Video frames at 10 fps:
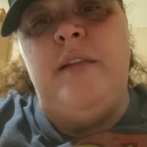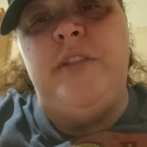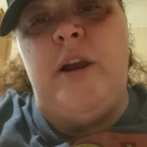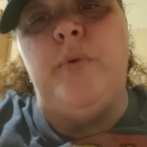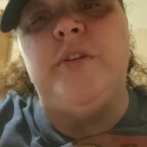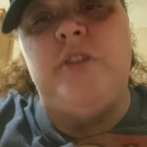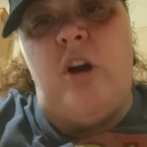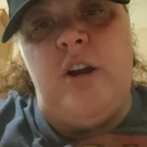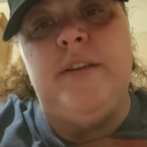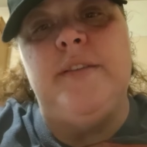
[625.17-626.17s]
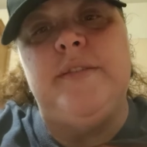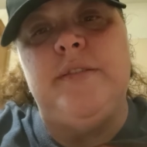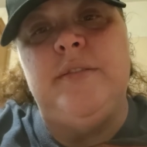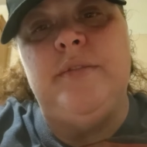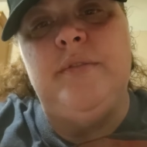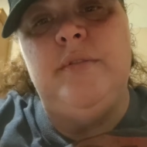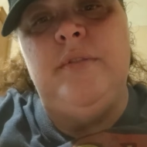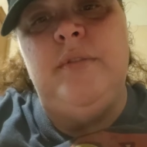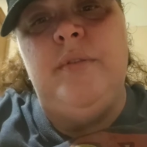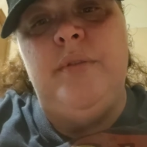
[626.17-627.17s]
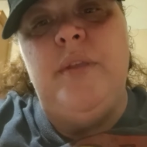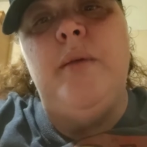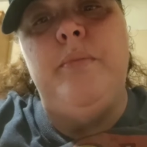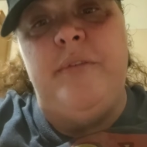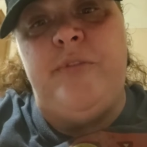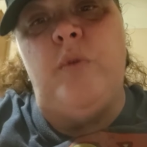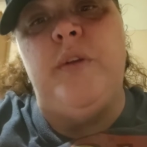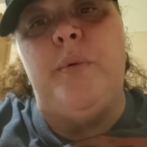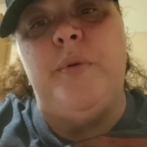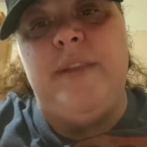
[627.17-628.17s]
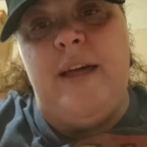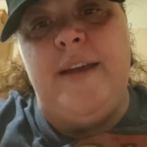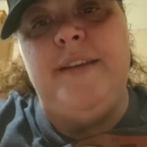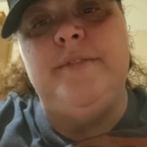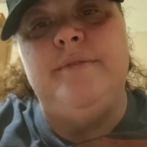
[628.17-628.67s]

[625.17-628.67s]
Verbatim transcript: there was darkness before there was light.